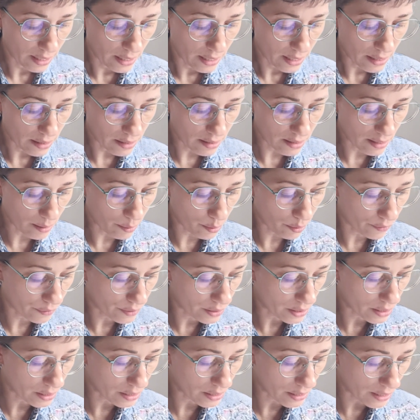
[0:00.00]
and some of
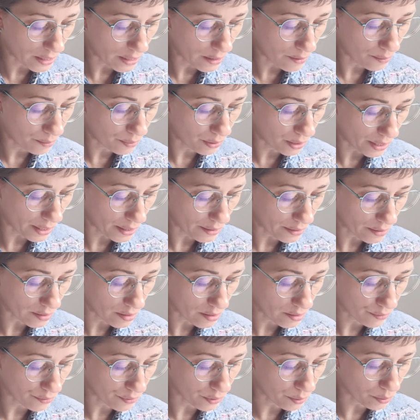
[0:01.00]
its key
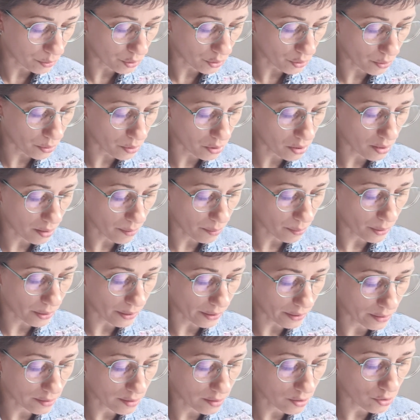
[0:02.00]
players from Rosa
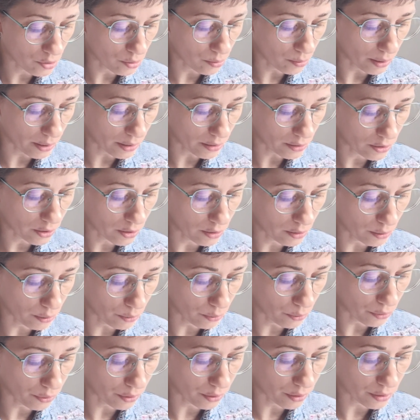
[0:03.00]
Parks to Martin
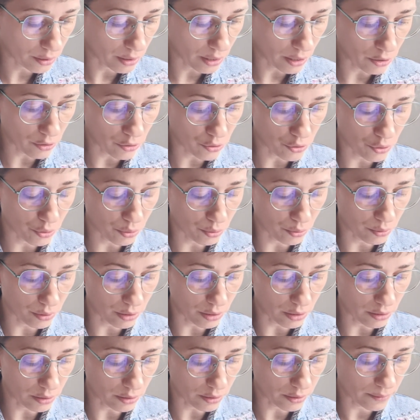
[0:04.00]
Luther King
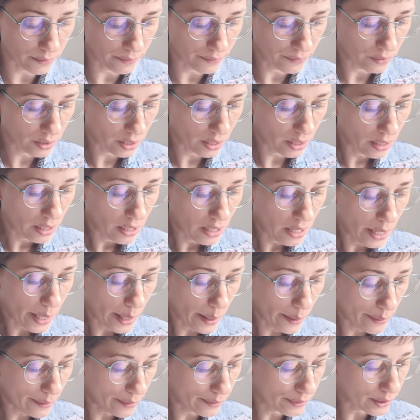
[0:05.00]
Jr.
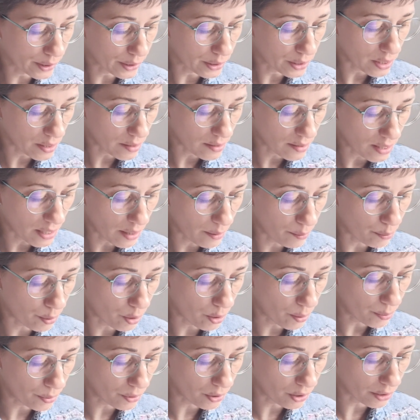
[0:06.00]
However, the same
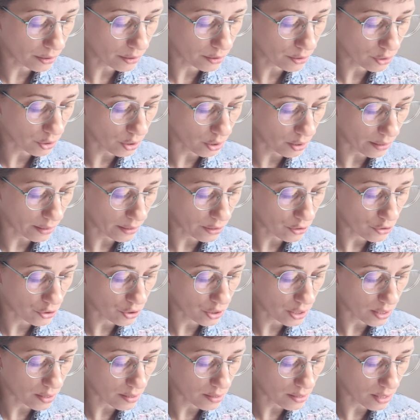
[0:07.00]
popular knowledge
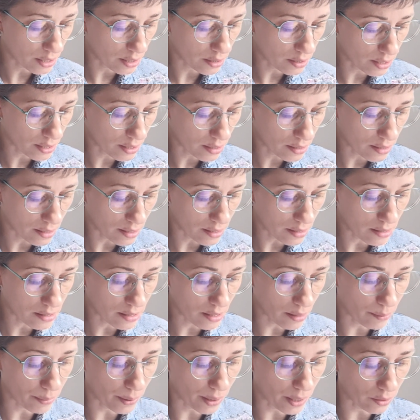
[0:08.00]
does not exist
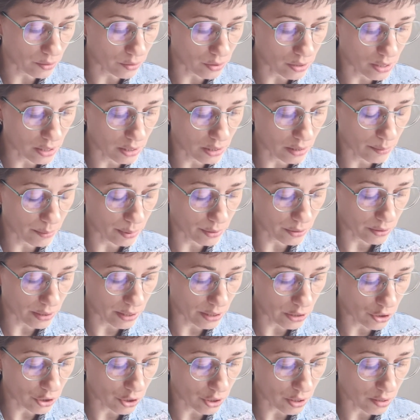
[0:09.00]
about
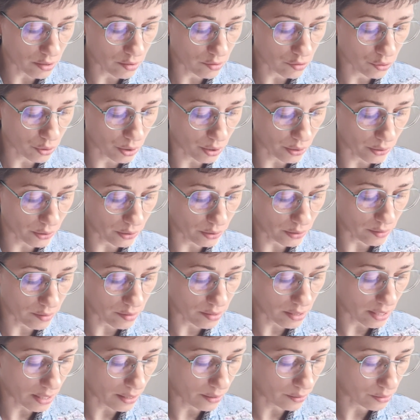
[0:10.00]
liberation
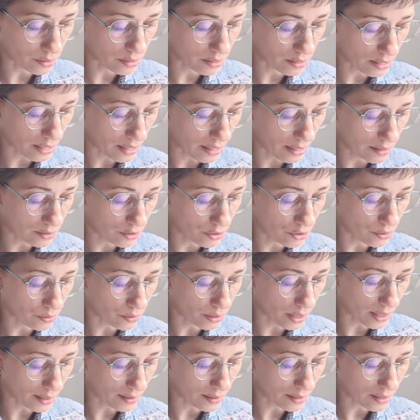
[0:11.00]
struggles outside the
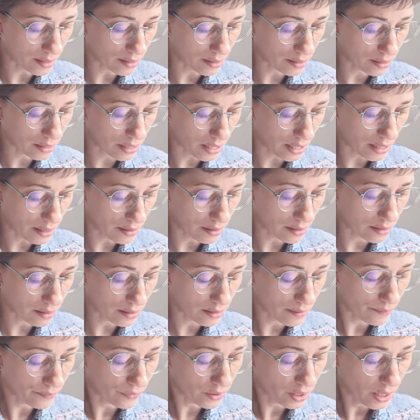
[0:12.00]
United States
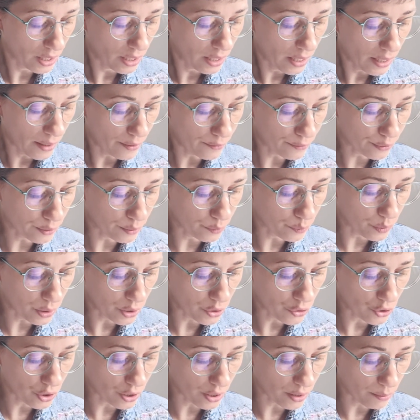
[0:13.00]
and from
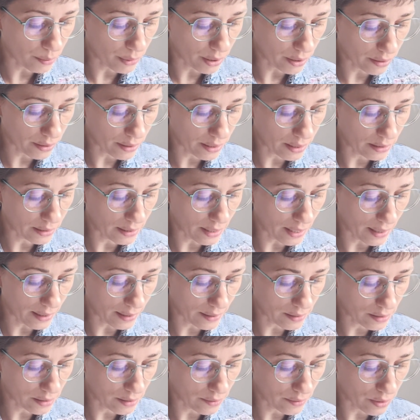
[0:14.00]
which American
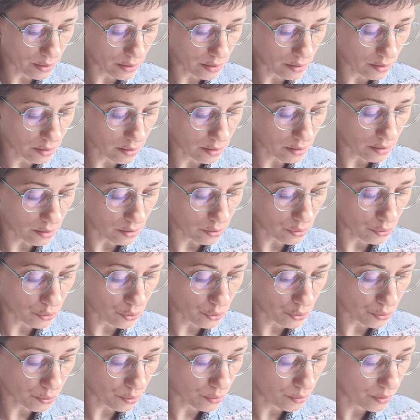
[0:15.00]
activists
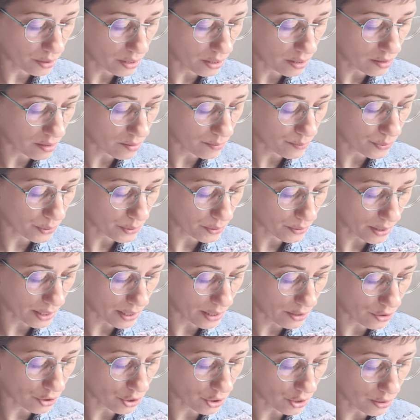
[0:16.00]
drew
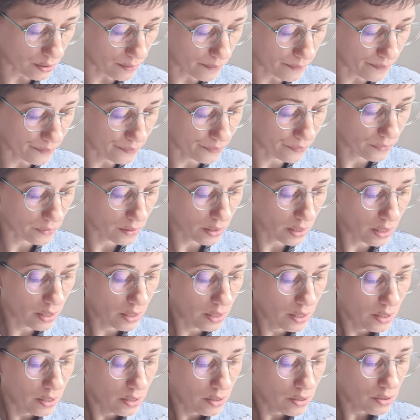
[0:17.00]
inspiration.
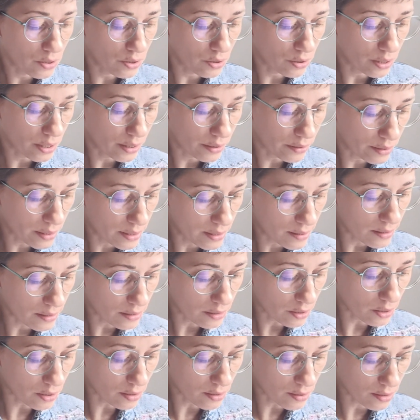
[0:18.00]
So there is a
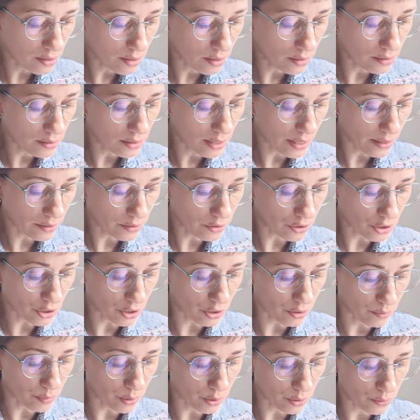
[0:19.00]
constant
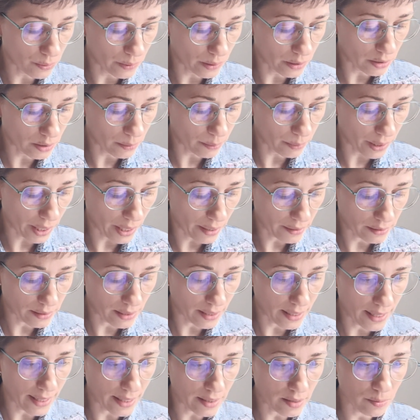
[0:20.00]
tension between the Black
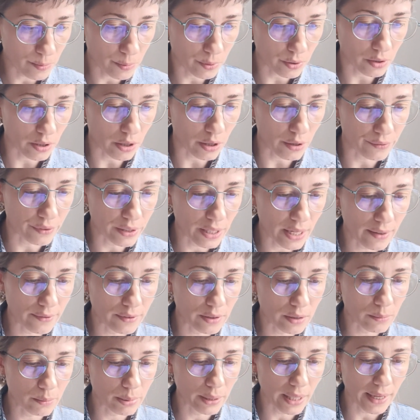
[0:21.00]
diaspora of
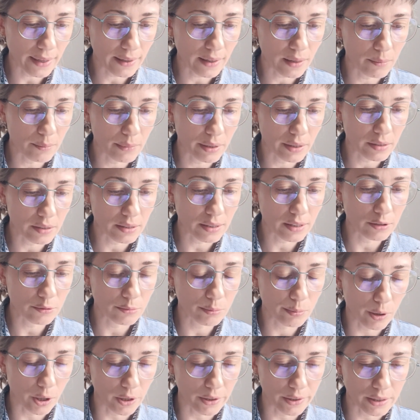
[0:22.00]
having Black American
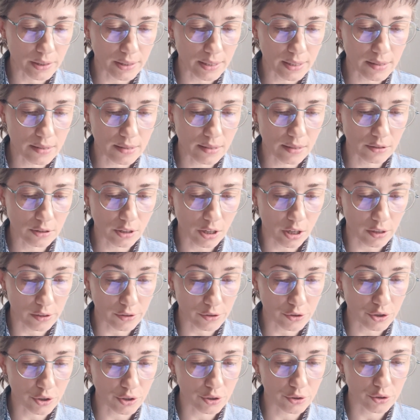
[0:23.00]
politics and
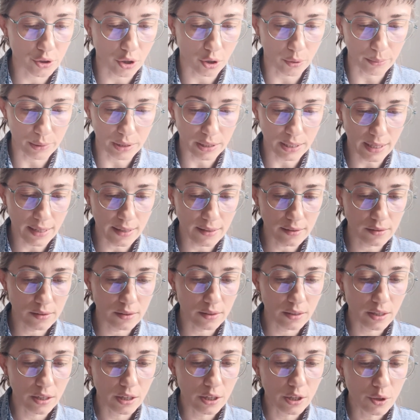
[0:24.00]
culture dominate
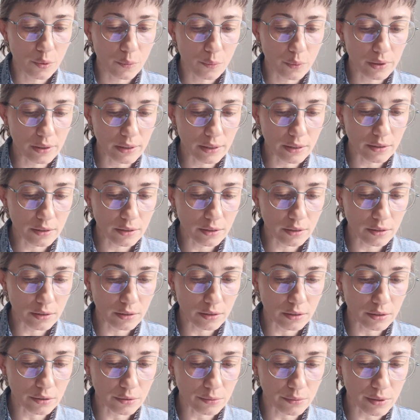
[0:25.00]
with little
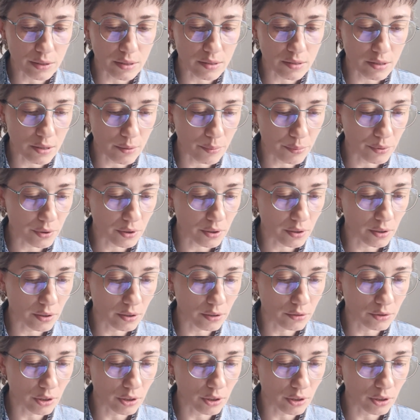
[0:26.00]
reciprocal